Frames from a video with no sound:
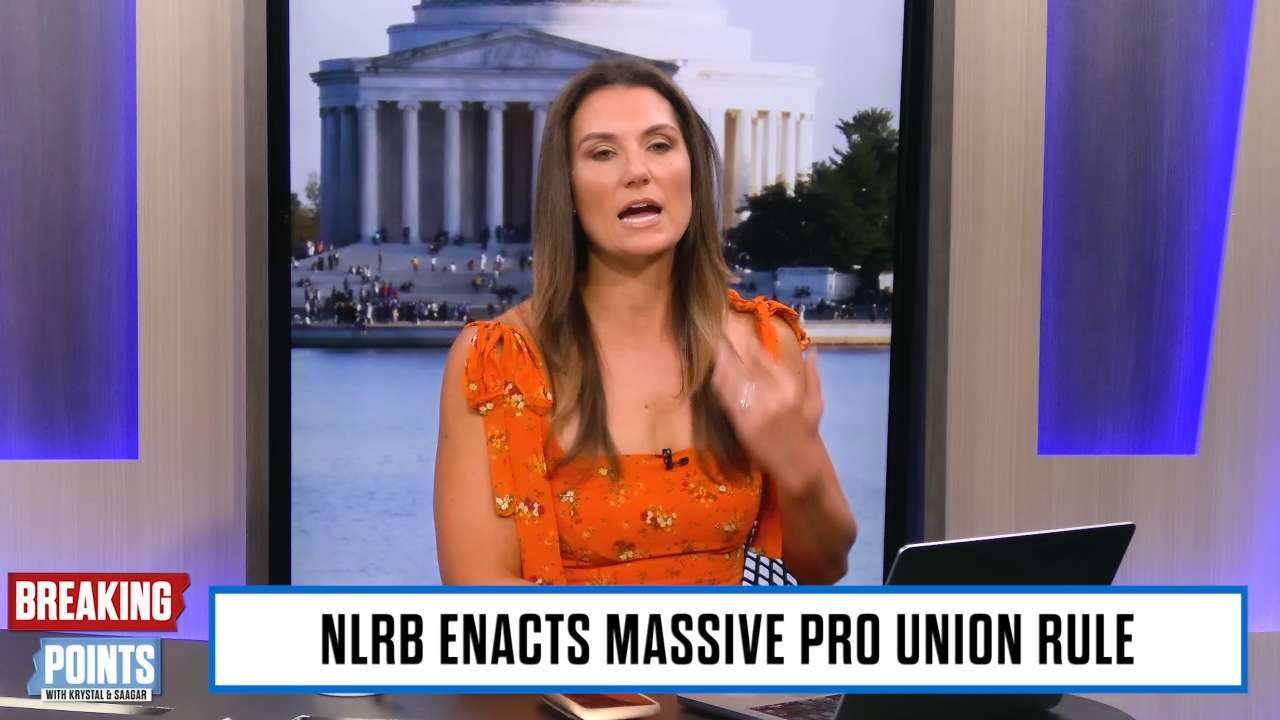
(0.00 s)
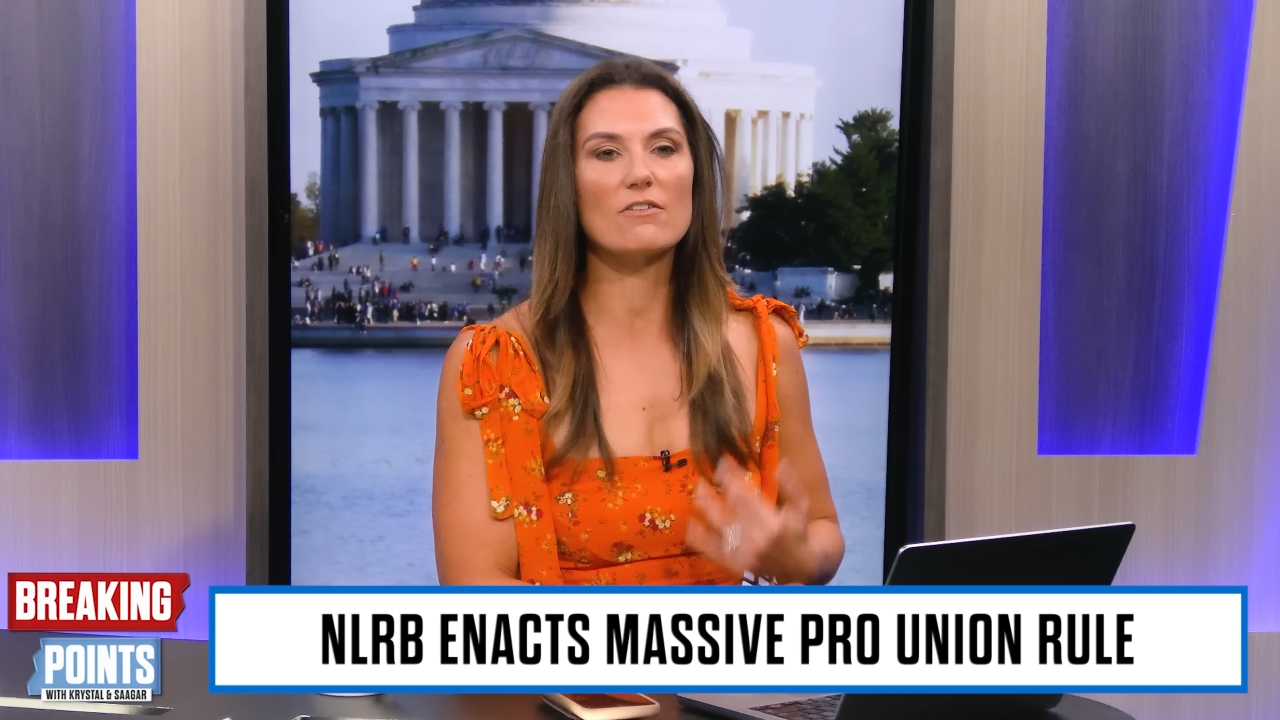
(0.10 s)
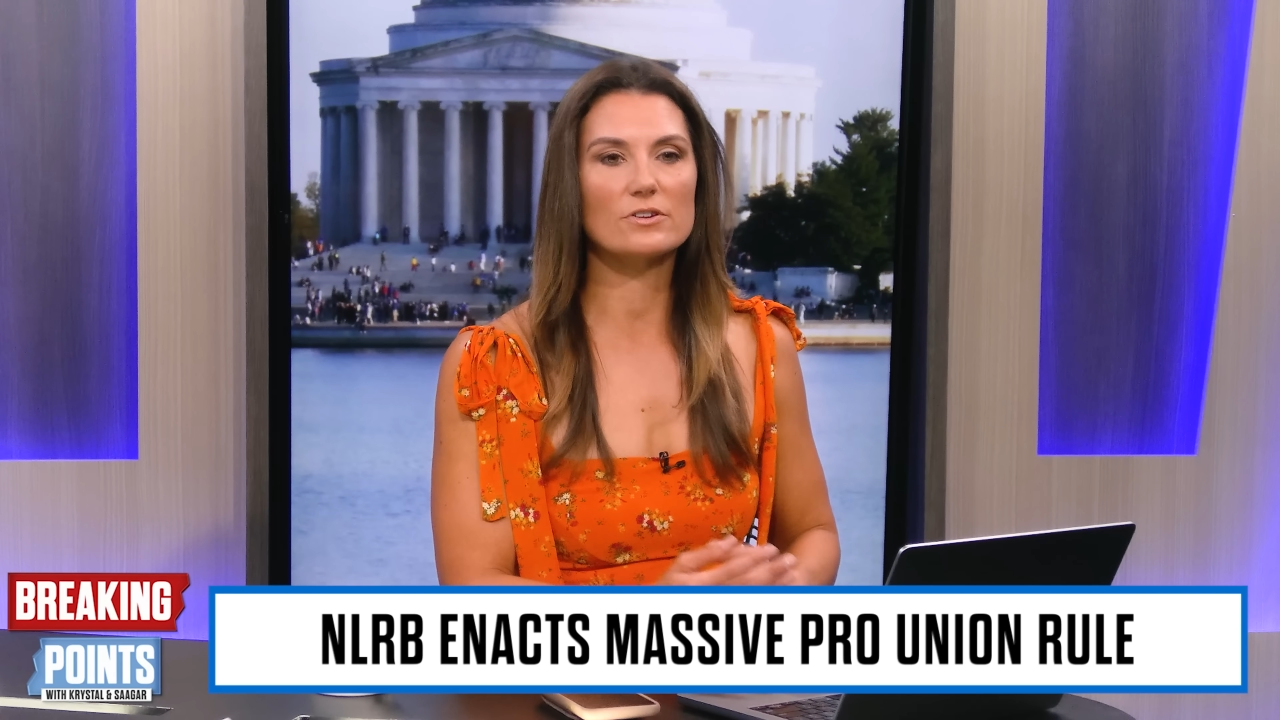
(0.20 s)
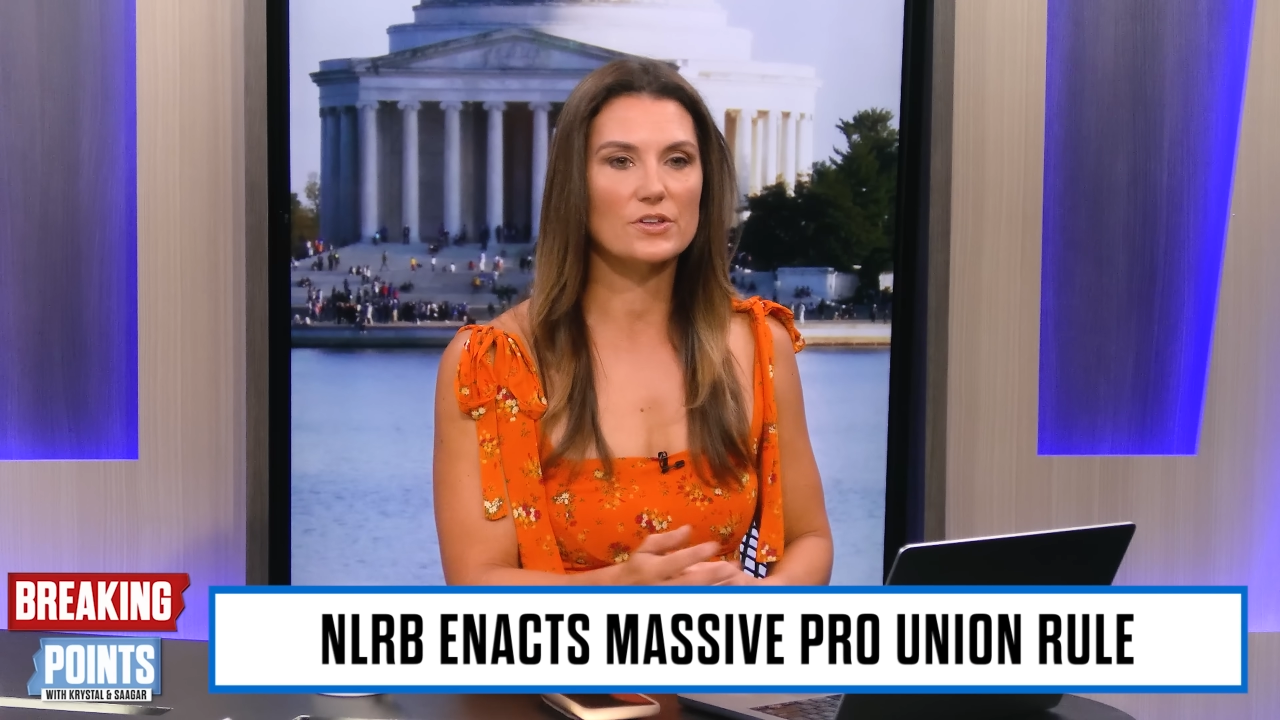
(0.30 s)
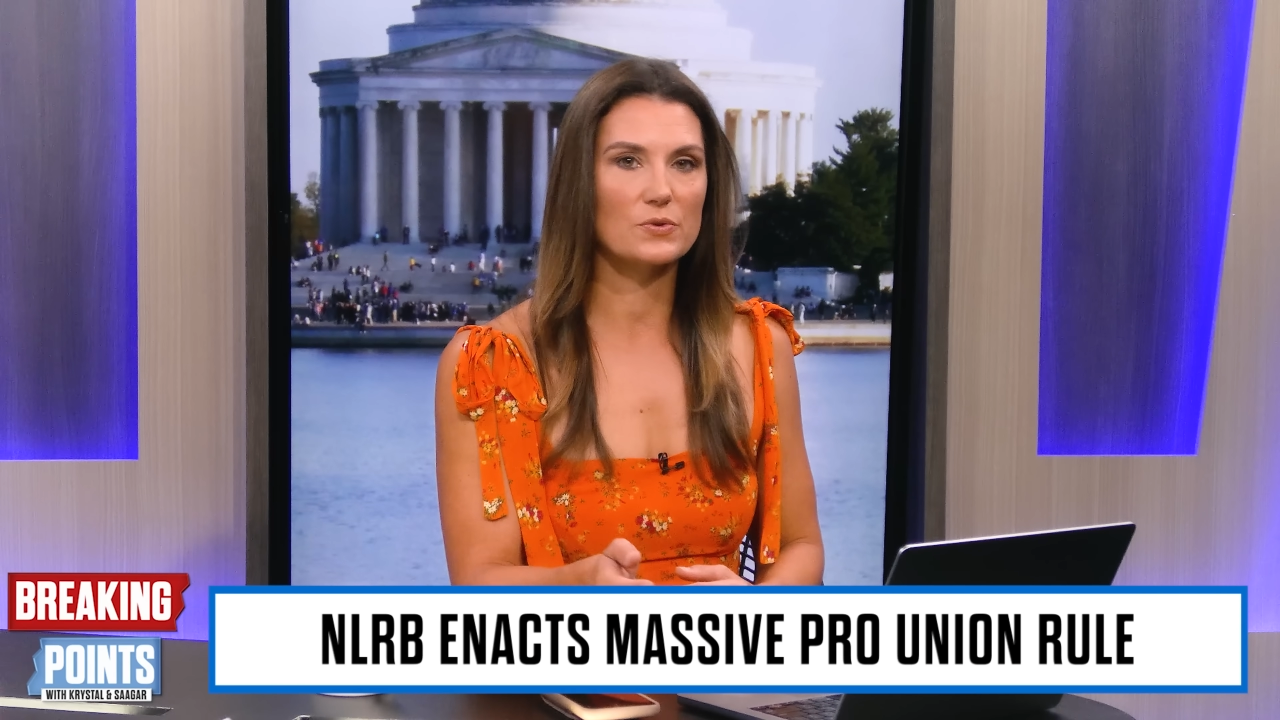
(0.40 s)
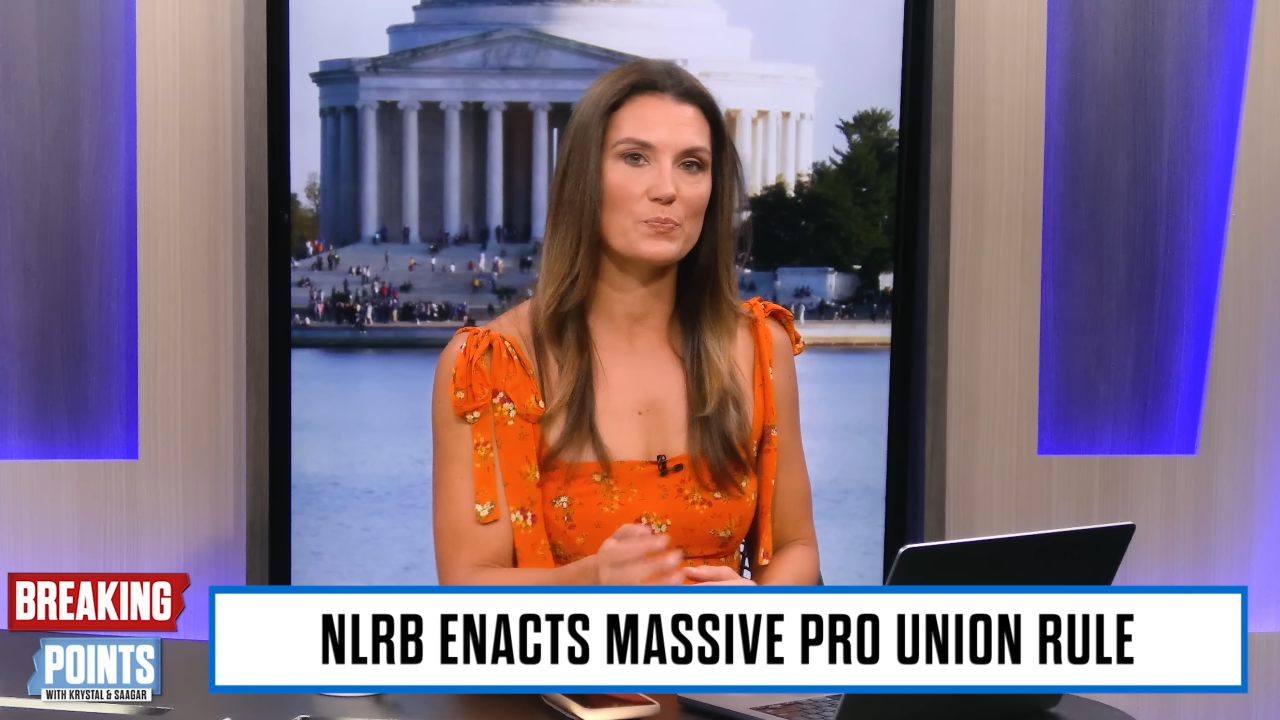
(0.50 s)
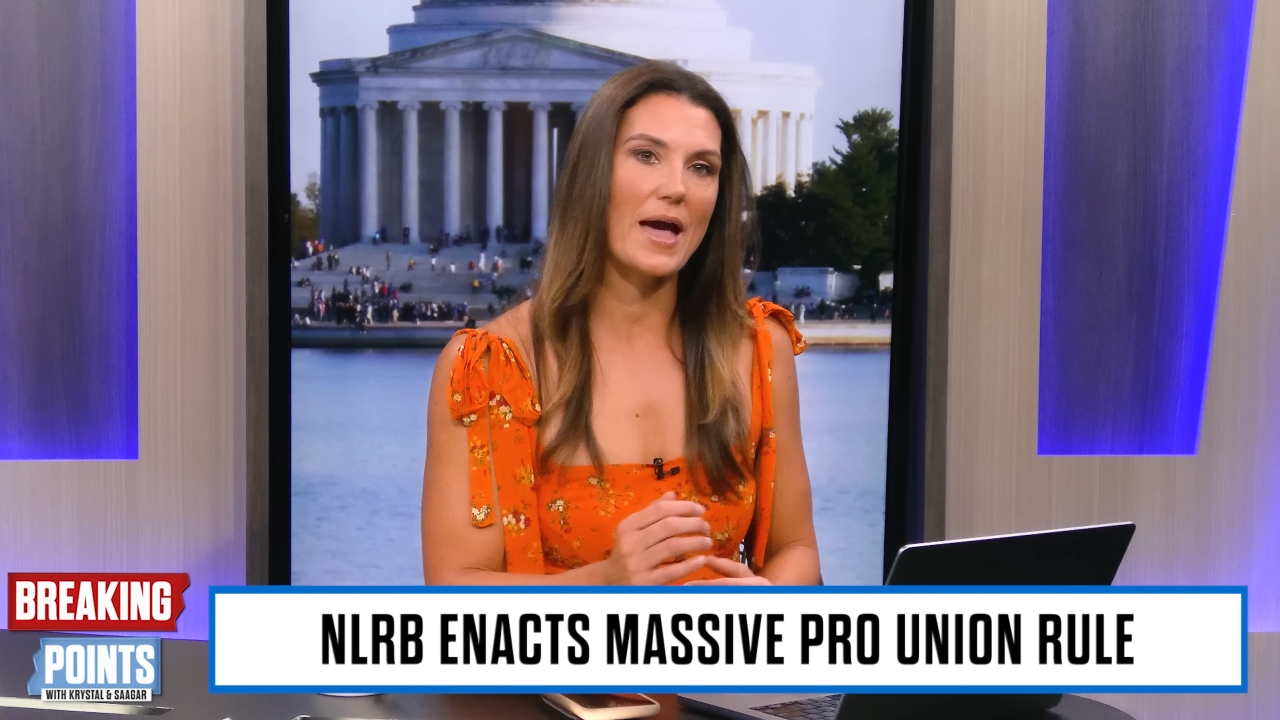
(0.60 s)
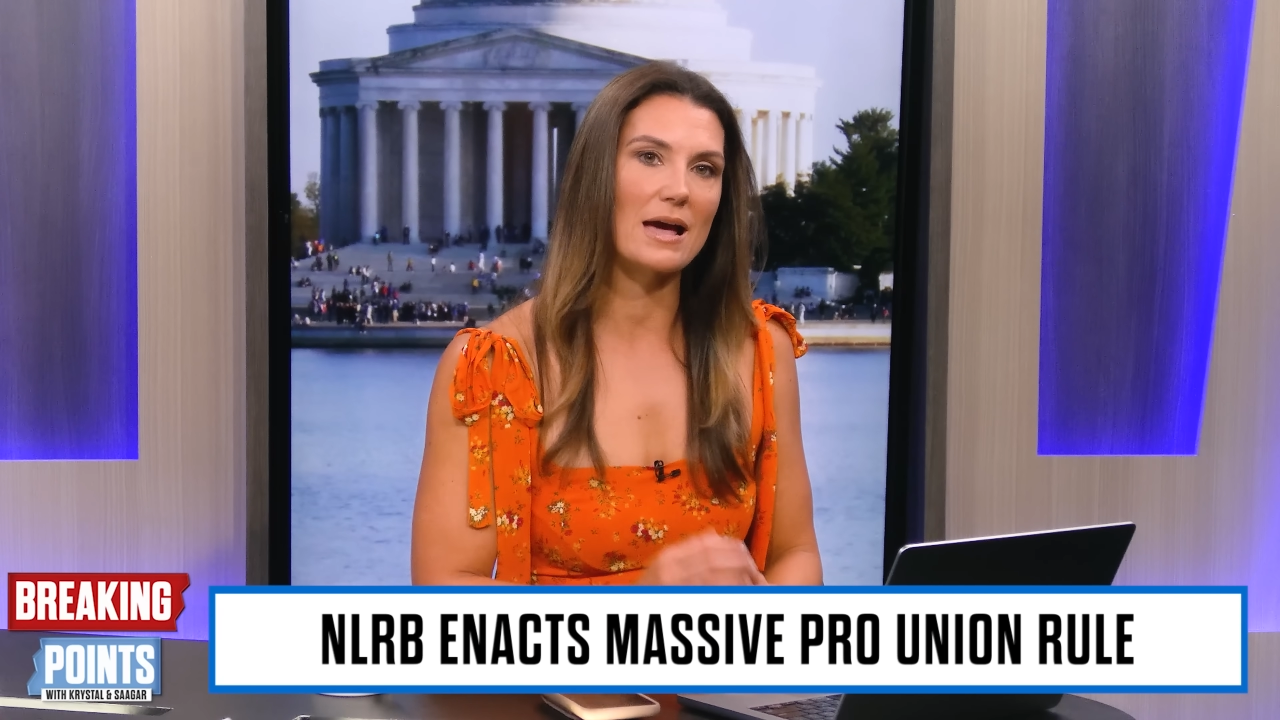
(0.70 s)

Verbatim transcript: covered the